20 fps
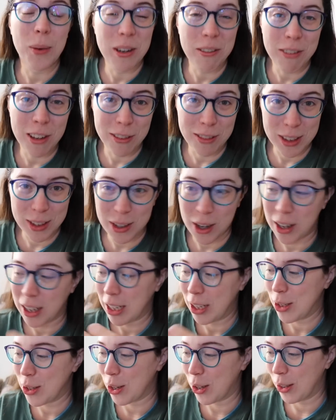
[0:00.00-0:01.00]
When Viv is
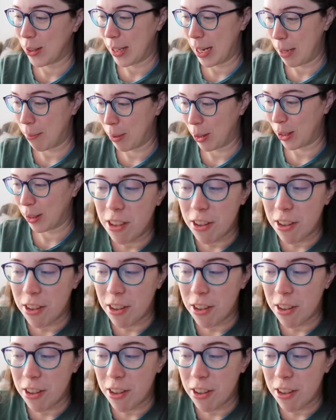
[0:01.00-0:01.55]
talking to her neighbor,